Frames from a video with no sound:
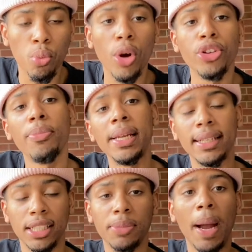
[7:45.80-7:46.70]
you're
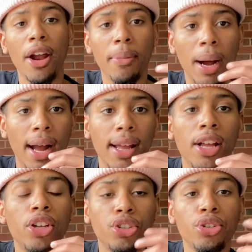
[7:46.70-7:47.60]
being inspired by.
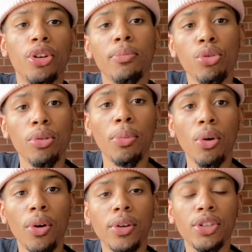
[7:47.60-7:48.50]
So your mood
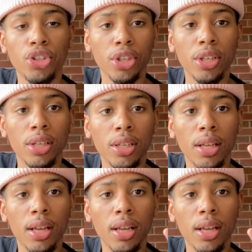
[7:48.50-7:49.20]
board the